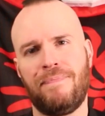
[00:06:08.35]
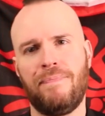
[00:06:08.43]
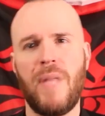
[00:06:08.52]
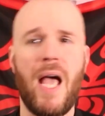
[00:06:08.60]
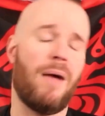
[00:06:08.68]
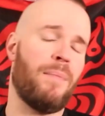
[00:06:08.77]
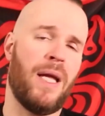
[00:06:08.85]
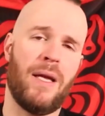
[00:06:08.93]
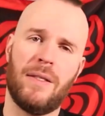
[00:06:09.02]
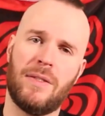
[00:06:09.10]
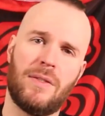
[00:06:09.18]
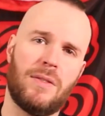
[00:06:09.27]
yeah, man,
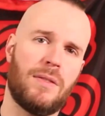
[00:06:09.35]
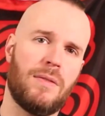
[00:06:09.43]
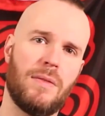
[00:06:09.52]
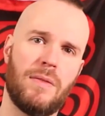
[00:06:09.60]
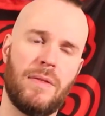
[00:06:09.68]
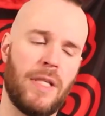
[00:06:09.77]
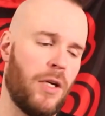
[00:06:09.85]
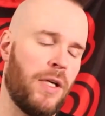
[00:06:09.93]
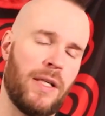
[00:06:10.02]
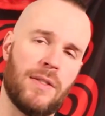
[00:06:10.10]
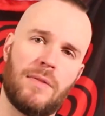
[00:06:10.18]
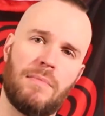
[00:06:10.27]
there it
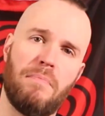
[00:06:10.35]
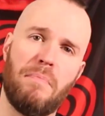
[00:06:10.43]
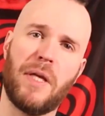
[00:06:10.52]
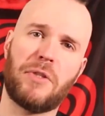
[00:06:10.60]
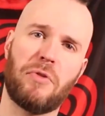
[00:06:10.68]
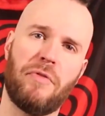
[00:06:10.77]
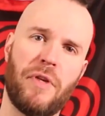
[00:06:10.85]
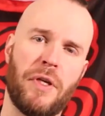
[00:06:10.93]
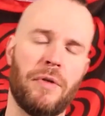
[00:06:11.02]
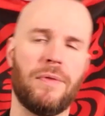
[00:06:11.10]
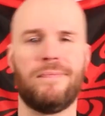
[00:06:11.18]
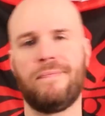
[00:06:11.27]
is. Mixed
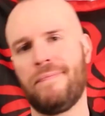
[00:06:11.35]
review.